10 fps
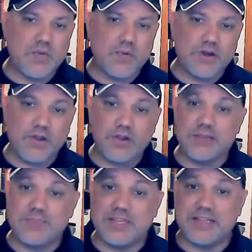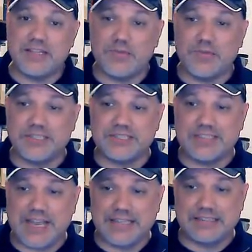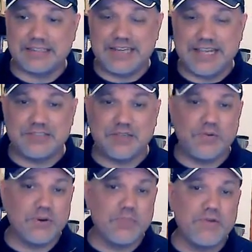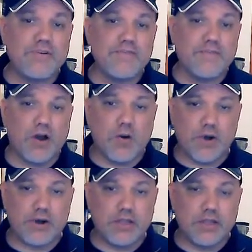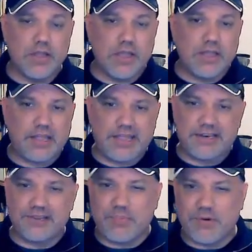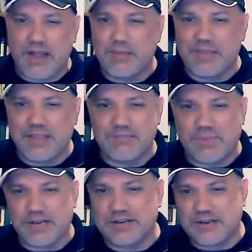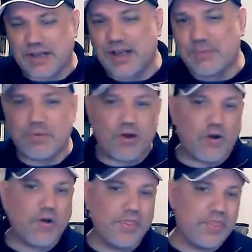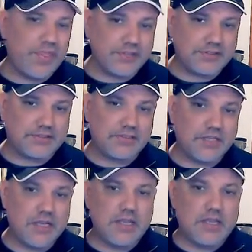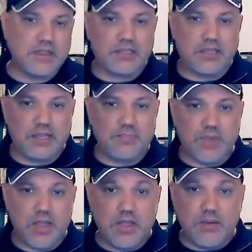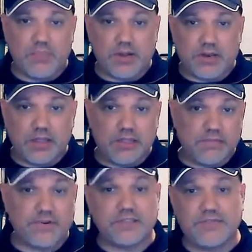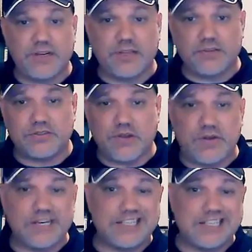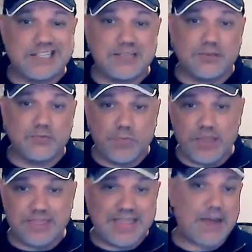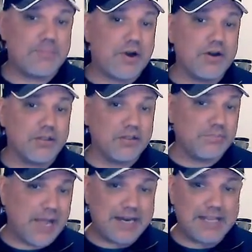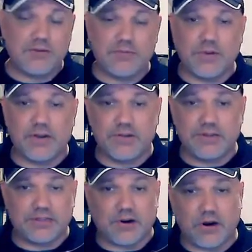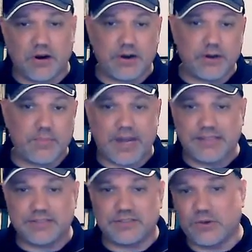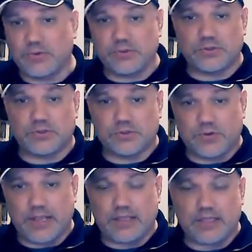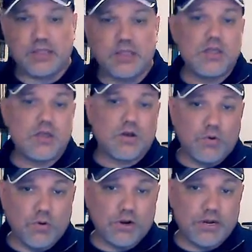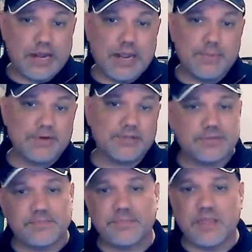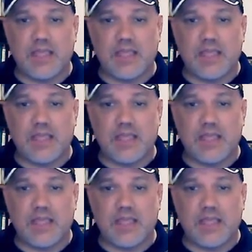We're going to be dealing with silence. And as we're moving forward, and you probably have picked up on this theme, but the first video is going to deal with that part of the body, whether it's the heart, mind, soul, strength, or neighbors.